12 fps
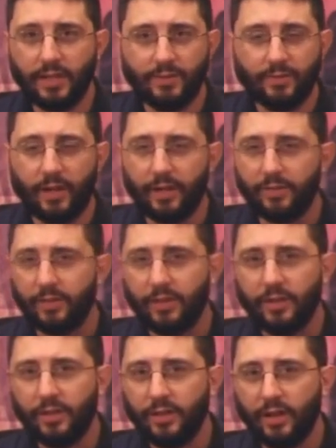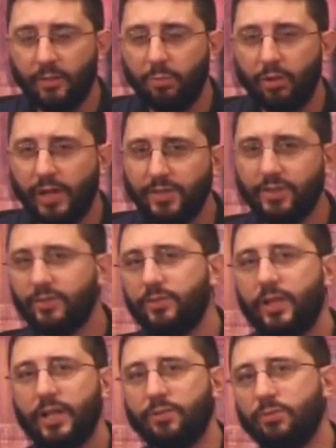He's not abrasive
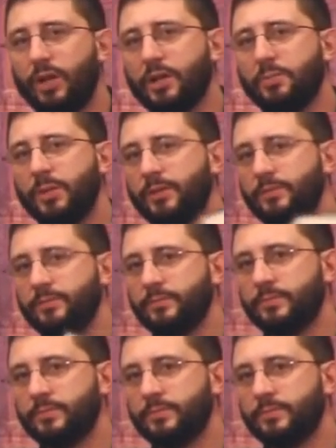like Ruckman,